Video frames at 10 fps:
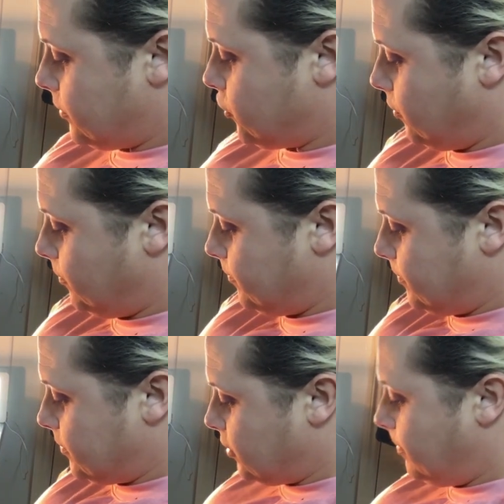
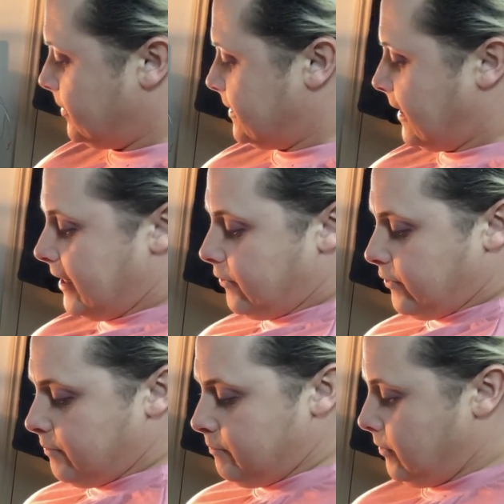top and tail
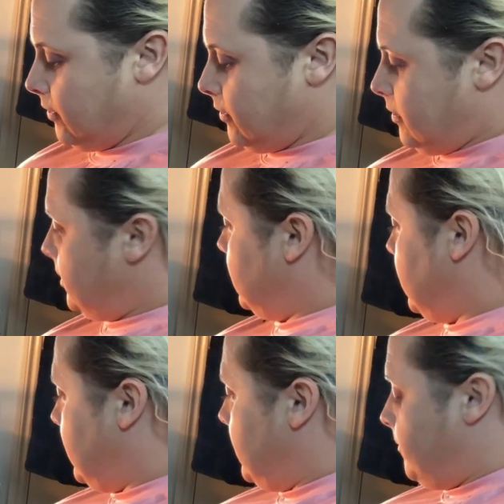them.
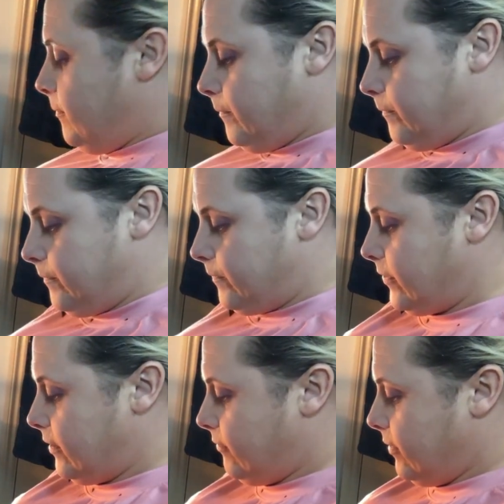
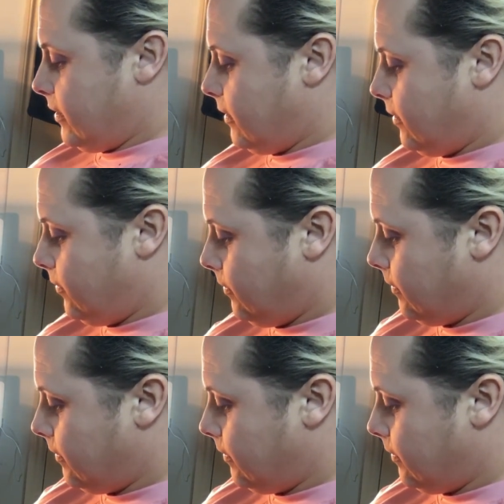There we go.